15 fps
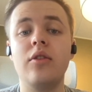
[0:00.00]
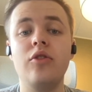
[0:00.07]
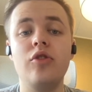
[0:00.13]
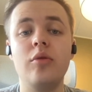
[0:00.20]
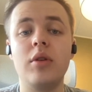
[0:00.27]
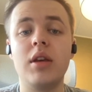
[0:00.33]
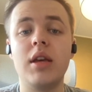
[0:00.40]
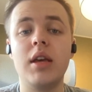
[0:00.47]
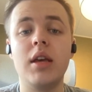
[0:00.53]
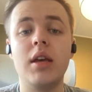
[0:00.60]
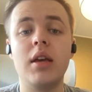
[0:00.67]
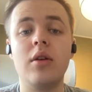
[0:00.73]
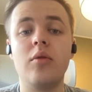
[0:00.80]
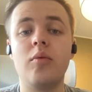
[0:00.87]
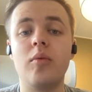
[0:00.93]

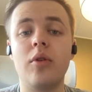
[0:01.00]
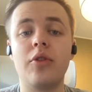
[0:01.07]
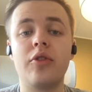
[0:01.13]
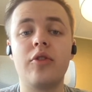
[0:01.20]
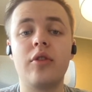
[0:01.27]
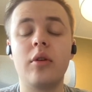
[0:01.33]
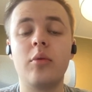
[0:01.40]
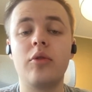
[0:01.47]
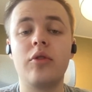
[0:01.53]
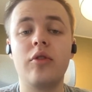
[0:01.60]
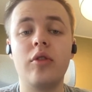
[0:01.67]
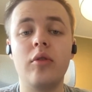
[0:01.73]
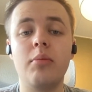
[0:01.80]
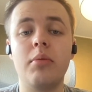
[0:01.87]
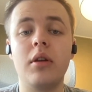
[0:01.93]
Yuki was so
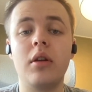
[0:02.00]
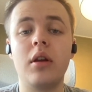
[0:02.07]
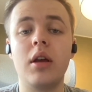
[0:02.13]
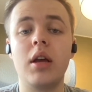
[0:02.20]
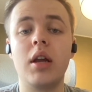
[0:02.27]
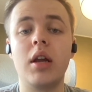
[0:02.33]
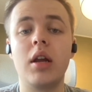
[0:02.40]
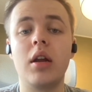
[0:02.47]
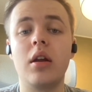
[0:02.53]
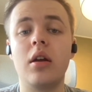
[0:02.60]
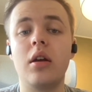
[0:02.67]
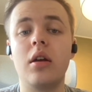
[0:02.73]
stupid in